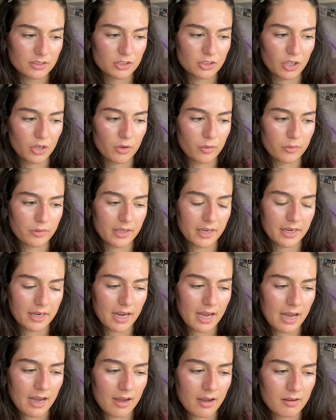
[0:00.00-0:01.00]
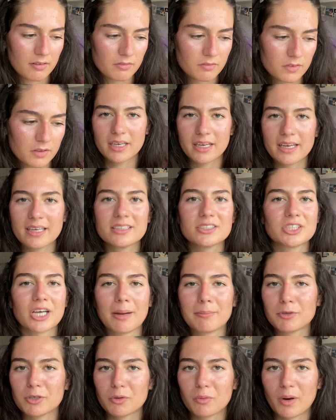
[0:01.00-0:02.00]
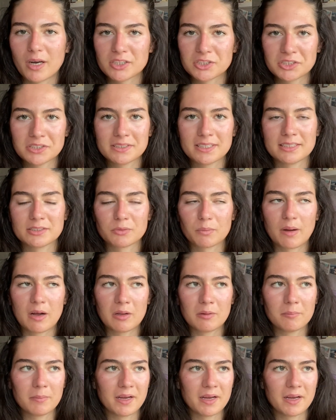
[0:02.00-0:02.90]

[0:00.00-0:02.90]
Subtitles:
So they have in-chapter questions as well,